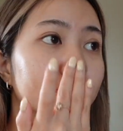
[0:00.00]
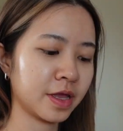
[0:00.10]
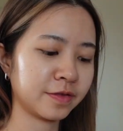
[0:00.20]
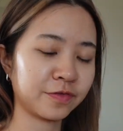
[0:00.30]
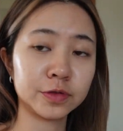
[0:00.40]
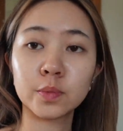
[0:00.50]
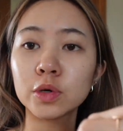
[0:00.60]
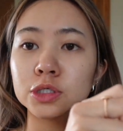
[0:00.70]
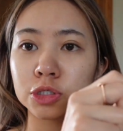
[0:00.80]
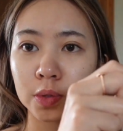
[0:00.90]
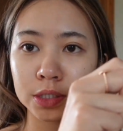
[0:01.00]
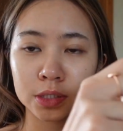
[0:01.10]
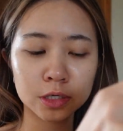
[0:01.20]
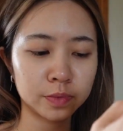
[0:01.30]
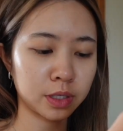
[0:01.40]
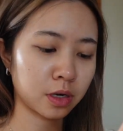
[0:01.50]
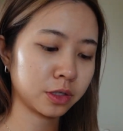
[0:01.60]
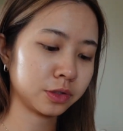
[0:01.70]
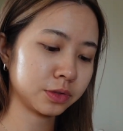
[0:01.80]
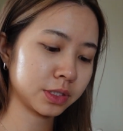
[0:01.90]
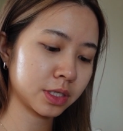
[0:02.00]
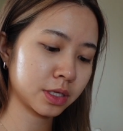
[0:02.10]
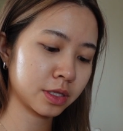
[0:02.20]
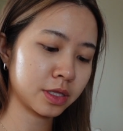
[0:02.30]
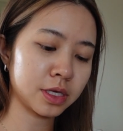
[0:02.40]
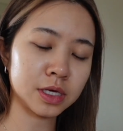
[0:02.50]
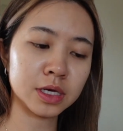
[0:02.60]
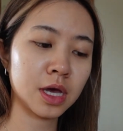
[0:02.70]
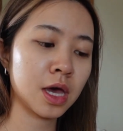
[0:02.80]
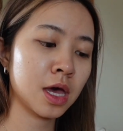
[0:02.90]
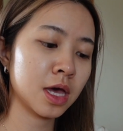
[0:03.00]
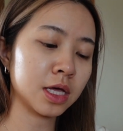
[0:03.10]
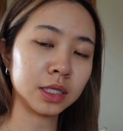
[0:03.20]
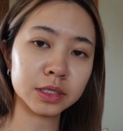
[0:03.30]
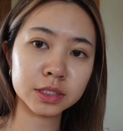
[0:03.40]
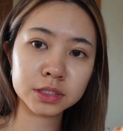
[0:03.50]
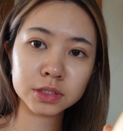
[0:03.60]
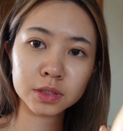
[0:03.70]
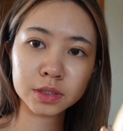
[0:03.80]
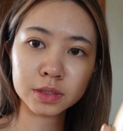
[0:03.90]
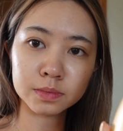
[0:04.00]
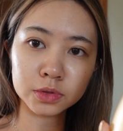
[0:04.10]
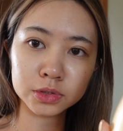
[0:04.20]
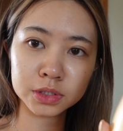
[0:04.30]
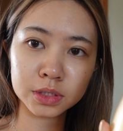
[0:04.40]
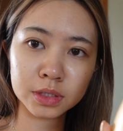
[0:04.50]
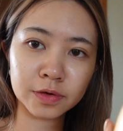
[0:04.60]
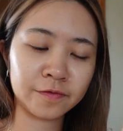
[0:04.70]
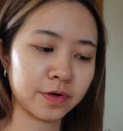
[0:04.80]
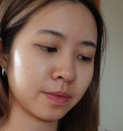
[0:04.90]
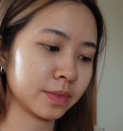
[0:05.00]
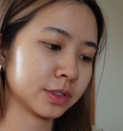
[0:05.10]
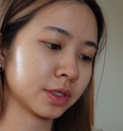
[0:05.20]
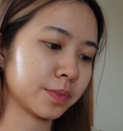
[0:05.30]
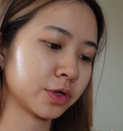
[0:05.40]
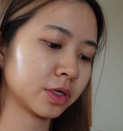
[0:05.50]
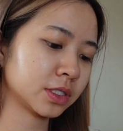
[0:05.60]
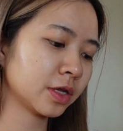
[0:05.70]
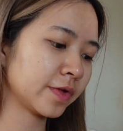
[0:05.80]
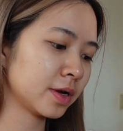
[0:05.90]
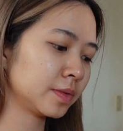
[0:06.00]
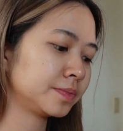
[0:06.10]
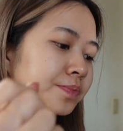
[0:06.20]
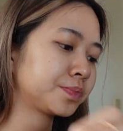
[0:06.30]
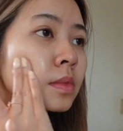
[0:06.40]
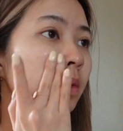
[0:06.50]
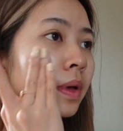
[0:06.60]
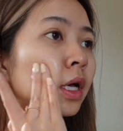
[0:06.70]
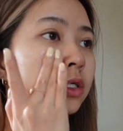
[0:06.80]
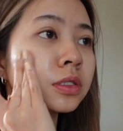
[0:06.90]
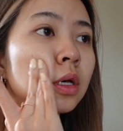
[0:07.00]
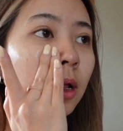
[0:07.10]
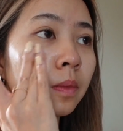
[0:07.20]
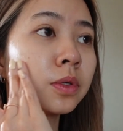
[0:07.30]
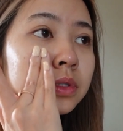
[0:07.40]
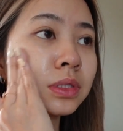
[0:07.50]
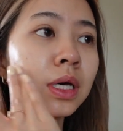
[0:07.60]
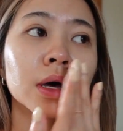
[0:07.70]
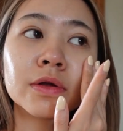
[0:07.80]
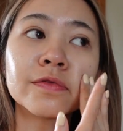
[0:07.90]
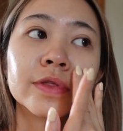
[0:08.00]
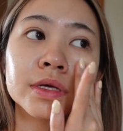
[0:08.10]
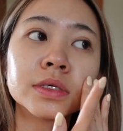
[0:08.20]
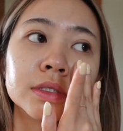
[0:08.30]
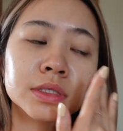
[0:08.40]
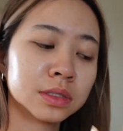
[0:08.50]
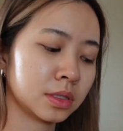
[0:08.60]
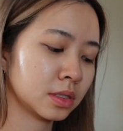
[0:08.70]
And for the moisturizer, we are using the Elixir Emulsion from Sun 37. I'm actually almost out of this.